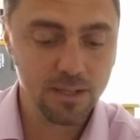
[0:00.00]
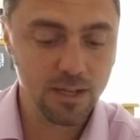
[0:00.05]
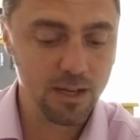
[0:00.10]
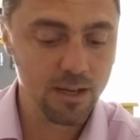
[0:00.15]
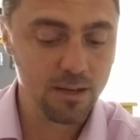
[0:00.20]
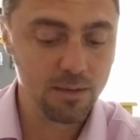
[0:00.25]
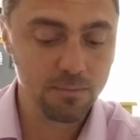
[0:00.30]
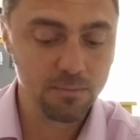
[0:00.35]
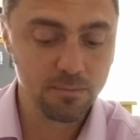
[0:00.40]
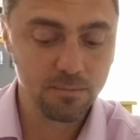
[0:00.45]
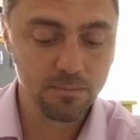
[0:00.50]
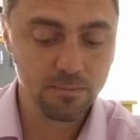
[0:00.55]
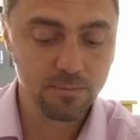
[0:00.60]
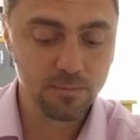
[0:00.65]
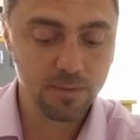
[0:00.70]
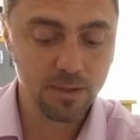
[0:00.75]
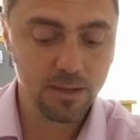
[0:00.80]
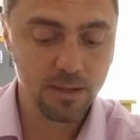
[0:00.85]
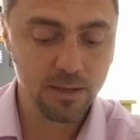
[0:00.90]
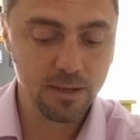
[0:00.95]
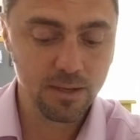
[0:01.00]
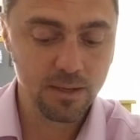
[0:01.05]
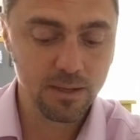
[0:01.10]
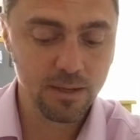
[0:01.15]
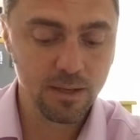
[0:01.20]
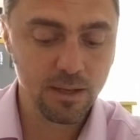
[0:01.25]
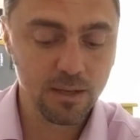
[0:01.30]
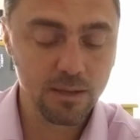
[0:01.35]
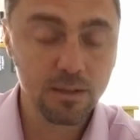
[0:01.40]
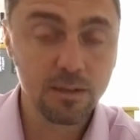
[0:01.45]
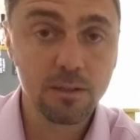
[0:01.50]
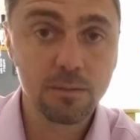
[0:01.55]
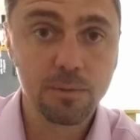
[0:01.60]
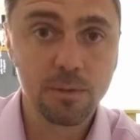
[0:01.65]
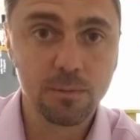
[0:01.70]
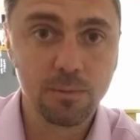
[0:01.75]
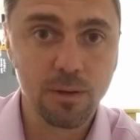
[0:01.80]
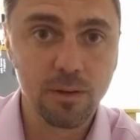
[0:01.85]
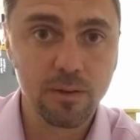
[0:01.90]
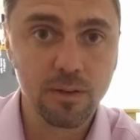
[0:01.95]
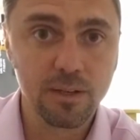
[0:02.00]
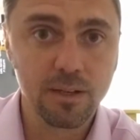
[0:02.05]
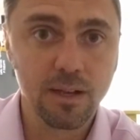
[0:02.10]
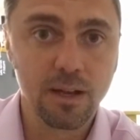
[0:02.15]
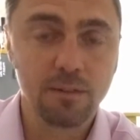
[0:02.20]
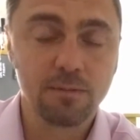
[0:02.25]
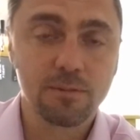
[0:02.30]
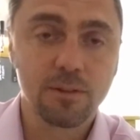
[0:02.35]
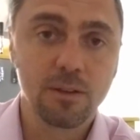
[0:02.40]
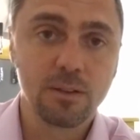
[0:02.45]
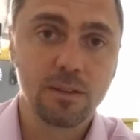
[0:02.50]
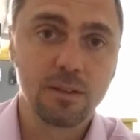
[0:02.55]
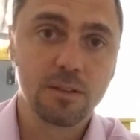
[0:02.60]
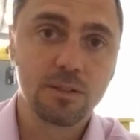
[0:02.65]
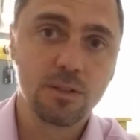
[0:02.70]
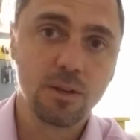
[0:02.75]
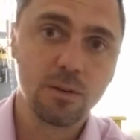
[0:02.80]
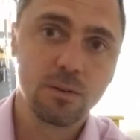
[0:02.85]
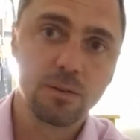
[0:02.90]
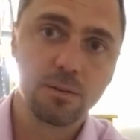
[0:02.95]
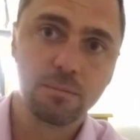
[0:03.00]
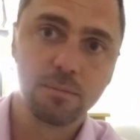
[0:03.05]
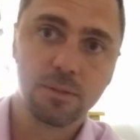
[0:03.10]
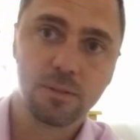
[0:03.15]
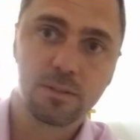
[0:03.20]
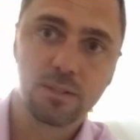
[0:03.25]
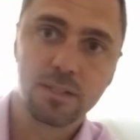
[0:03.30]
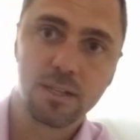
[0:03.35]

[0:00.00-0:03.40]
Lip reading: I'm a little bit worried. I've got the chocolate milk